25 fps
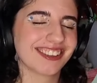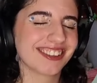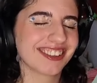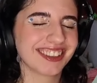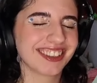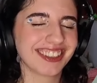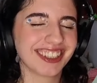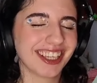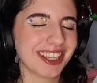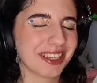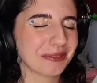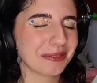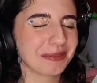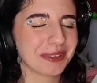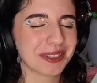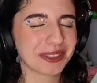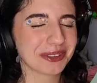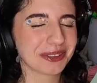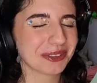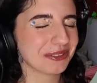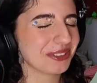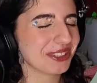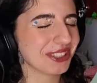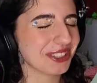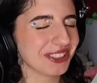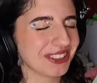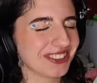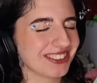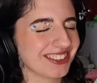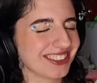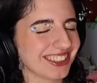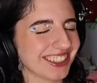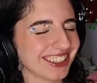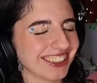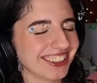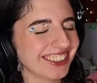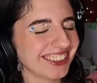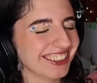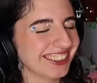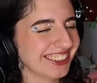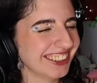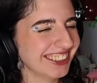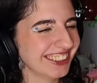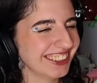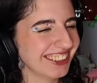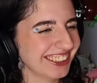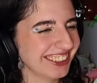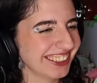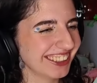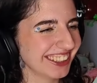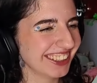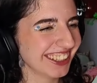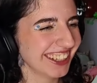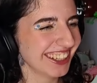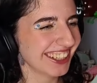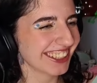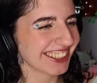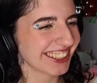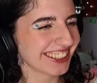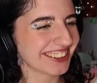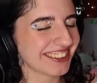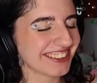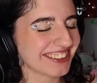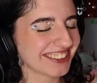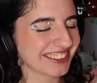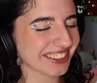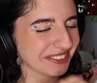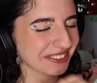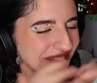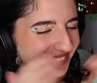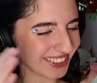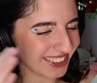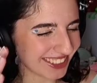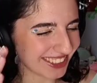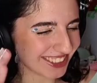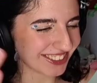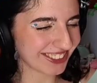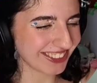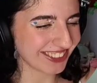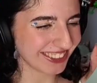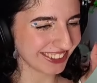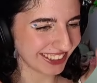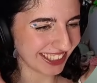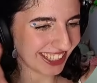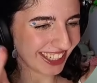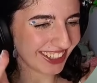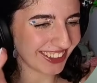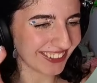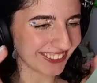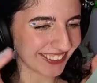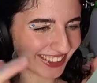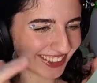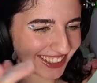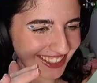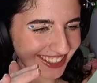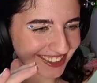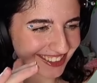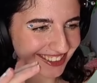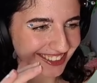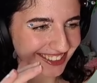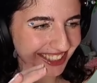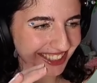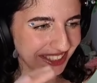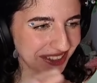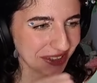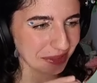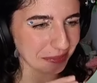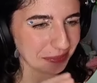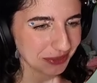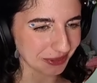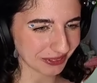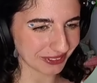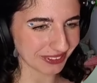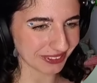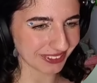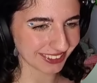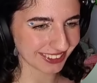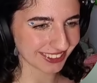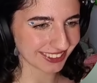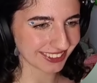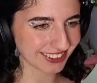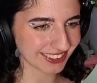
It's going to get a bit confusing because I'm picturing how it is in the book.